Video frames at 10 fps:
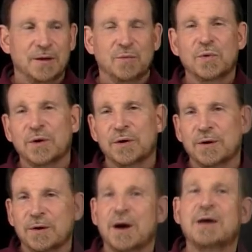were
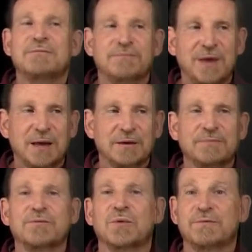
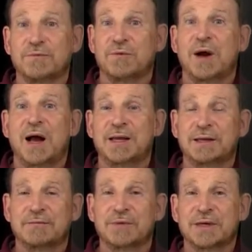unfounded for a
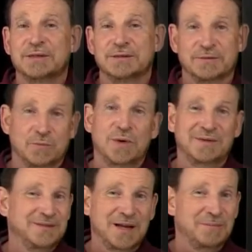variety of reasons.
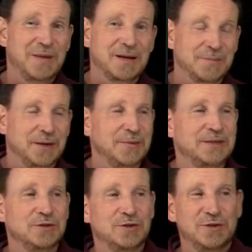One, not backed by
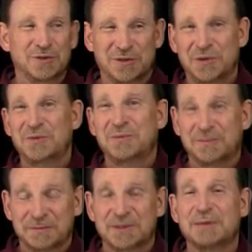research. Two,
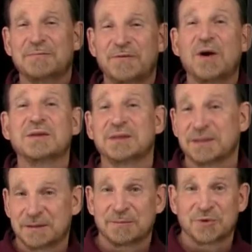some faulty
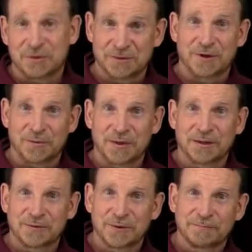assumptions going
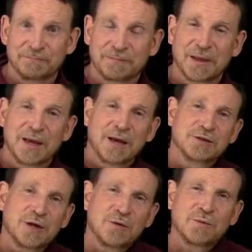into it.
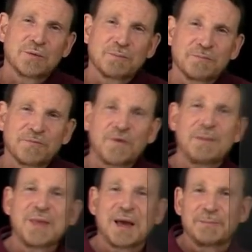So
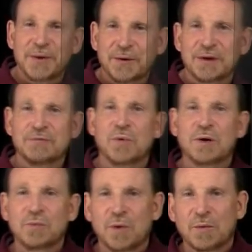from that period of
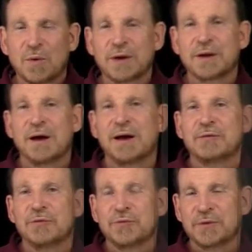World War I
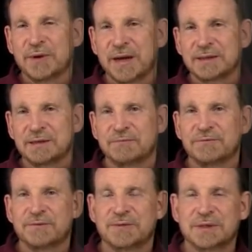on through the
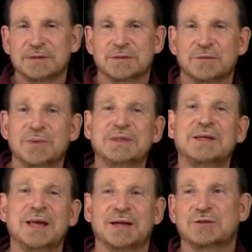1950s, we
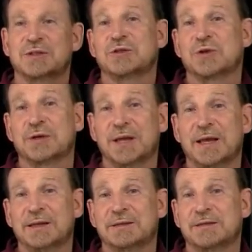did actually start
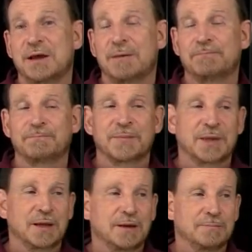getting some
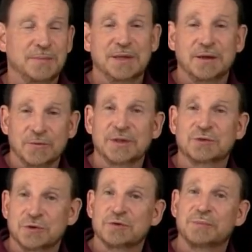media research